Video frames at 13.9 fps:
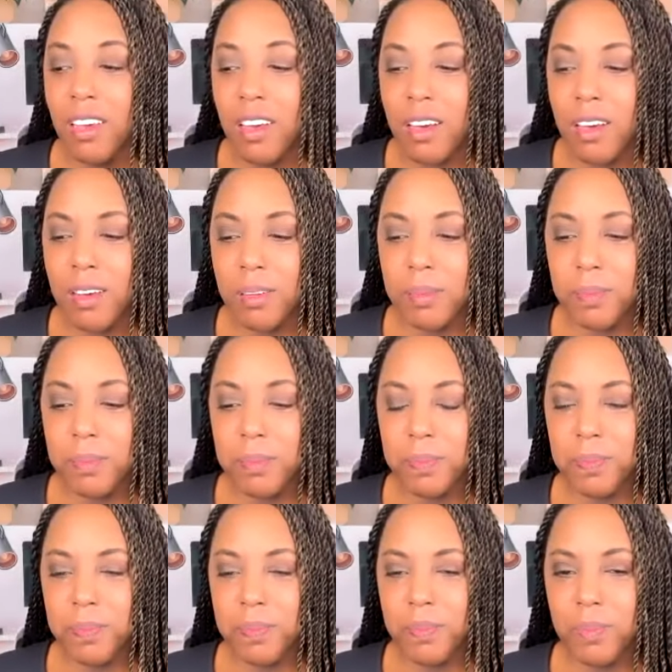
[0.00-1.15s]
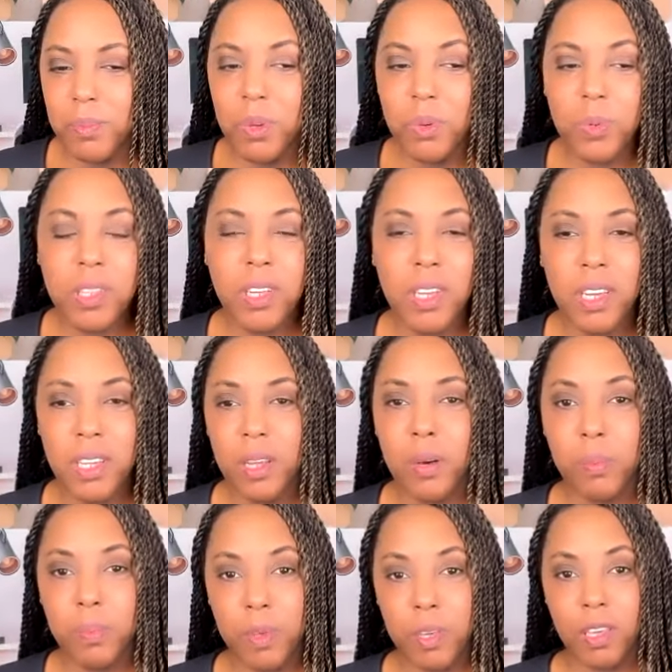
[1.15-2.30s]
Um, well, with the
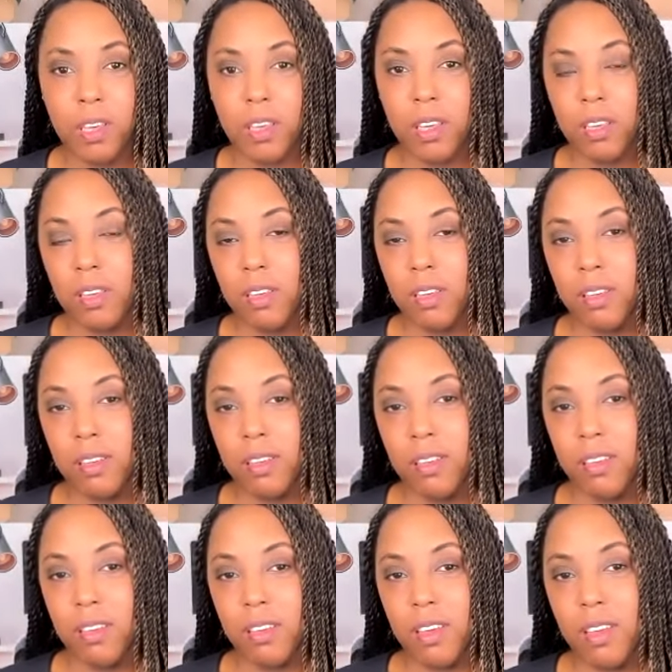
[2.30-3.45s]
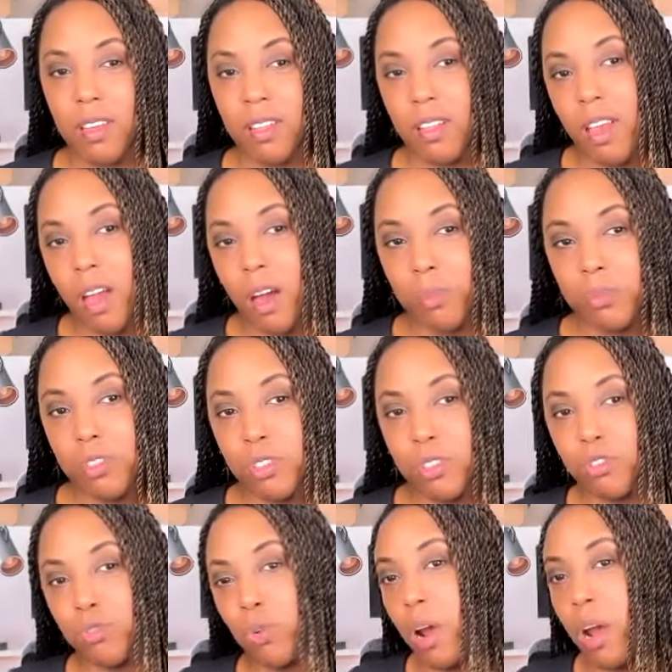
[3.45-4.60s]
NLP, it helps to
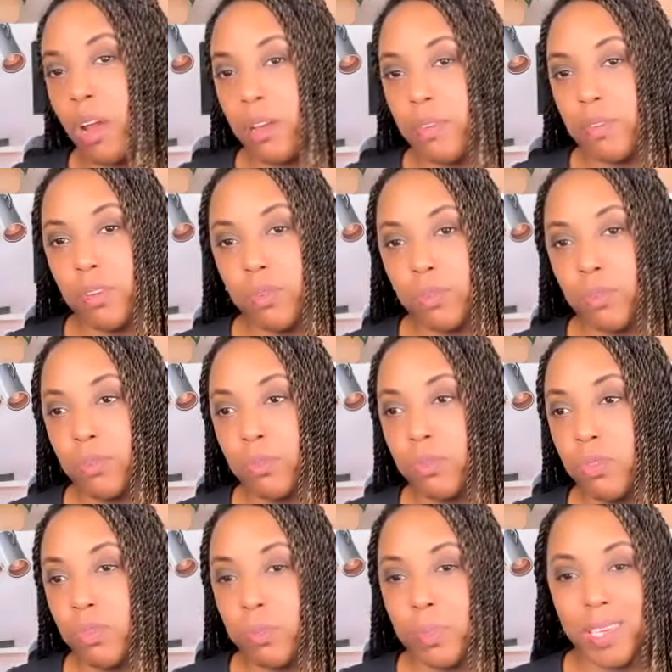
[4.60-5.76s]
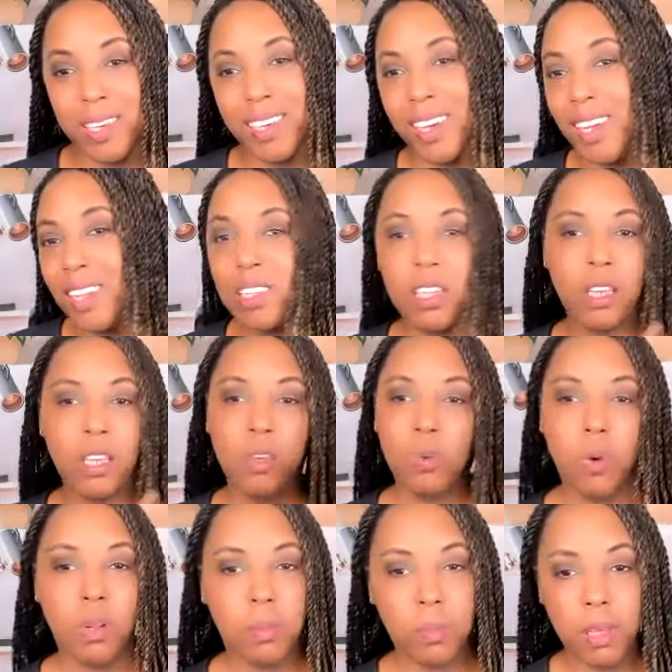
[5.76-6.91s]
drive you to be anything you
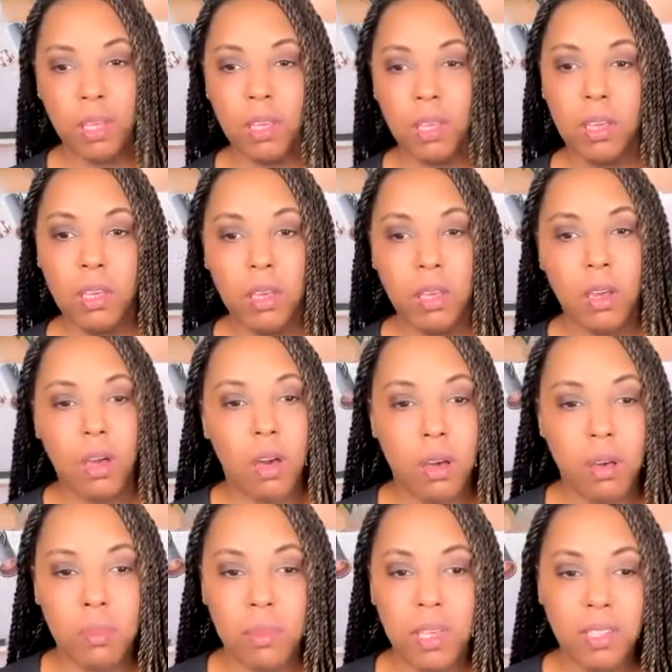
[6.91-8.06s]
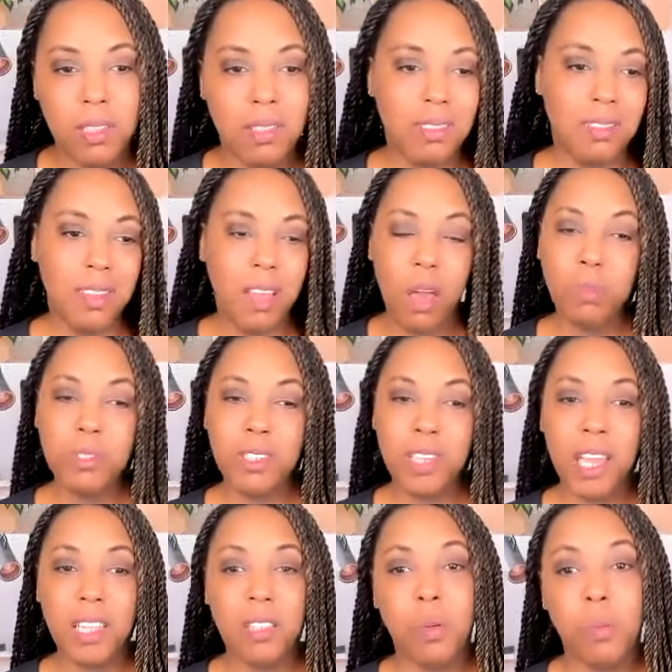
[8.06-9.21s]
want to be. It helps
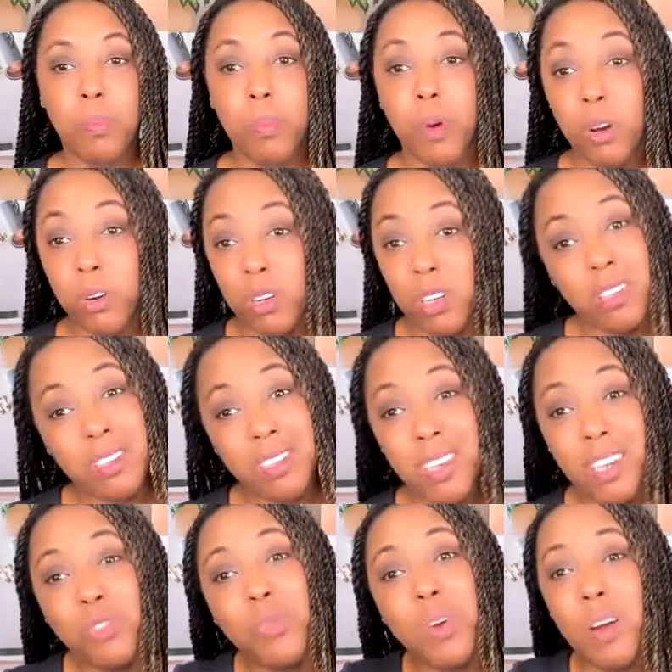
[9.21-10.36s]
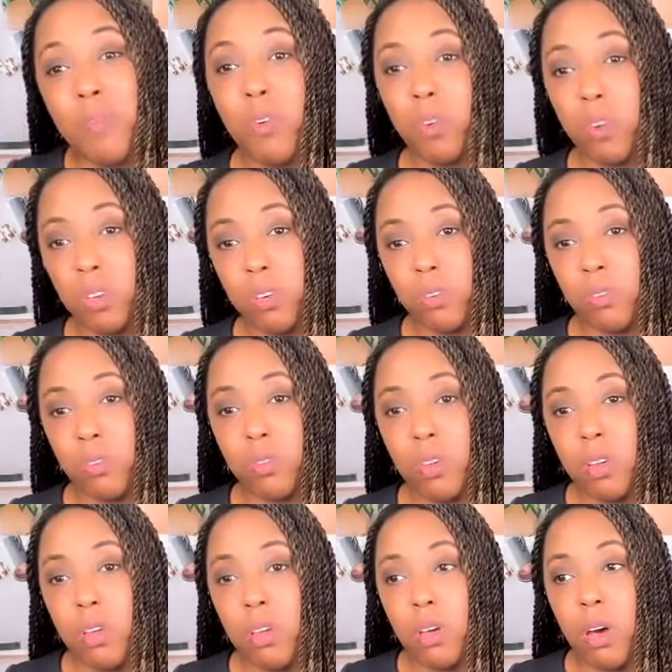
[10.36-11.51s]
take the burdens that you have on you
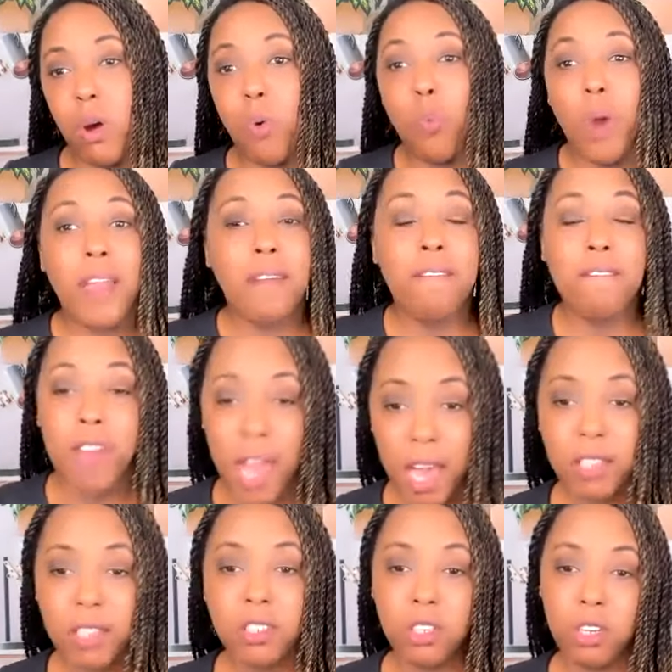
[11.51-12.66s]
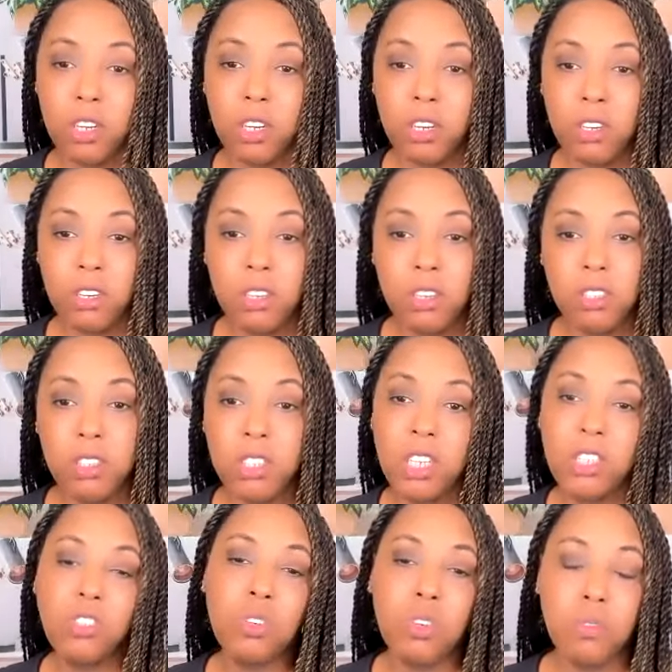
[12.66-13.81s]
away faster so
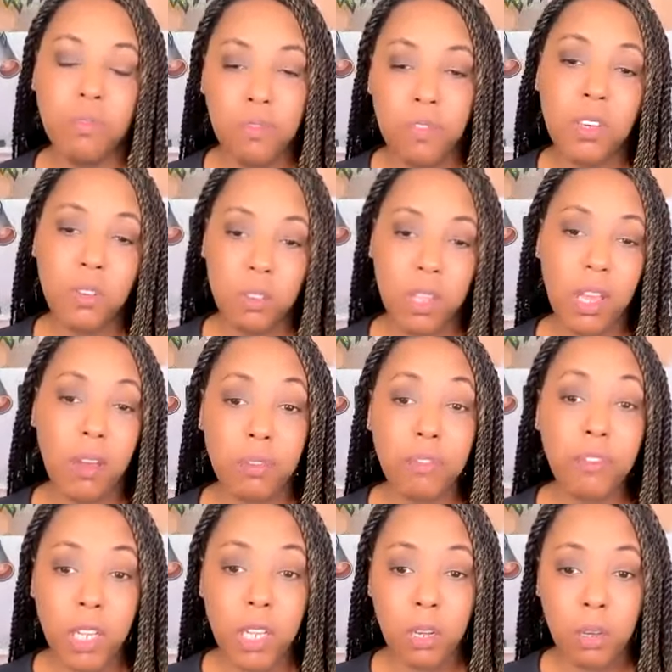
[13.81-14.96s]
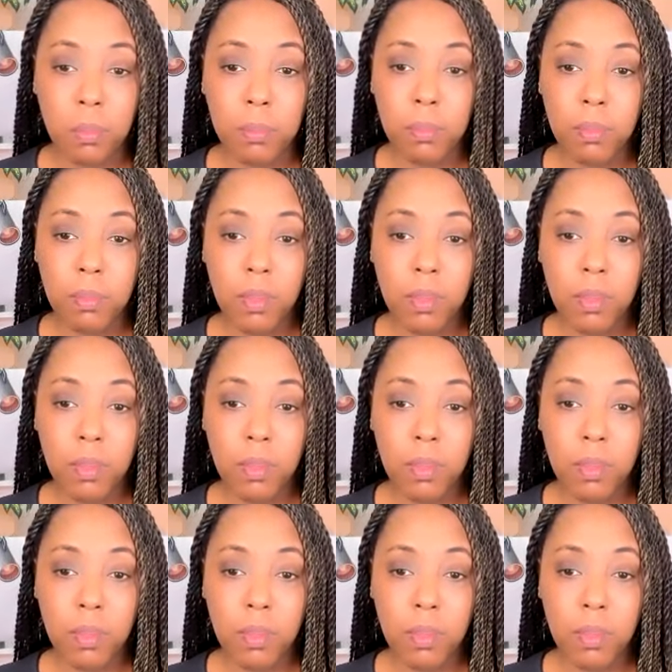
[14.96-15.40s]
that you can feel that freedom.